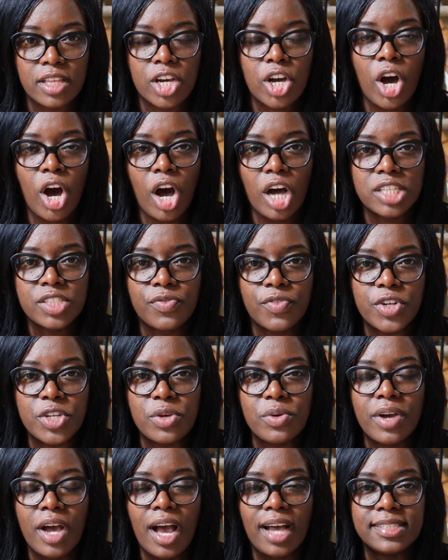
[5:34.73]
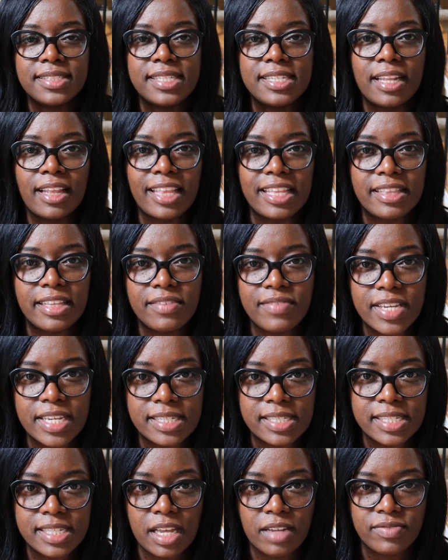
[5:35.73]
The cost for you constantly
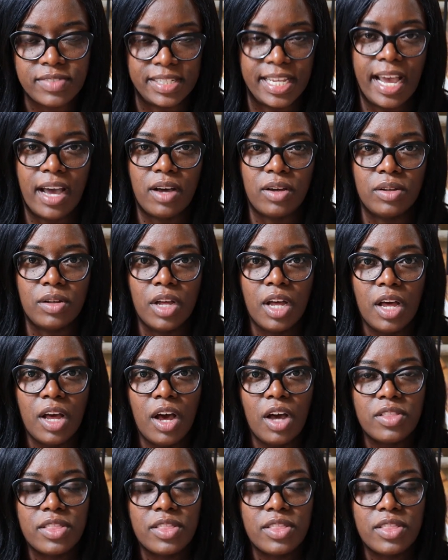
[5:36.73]
living in self-doubt,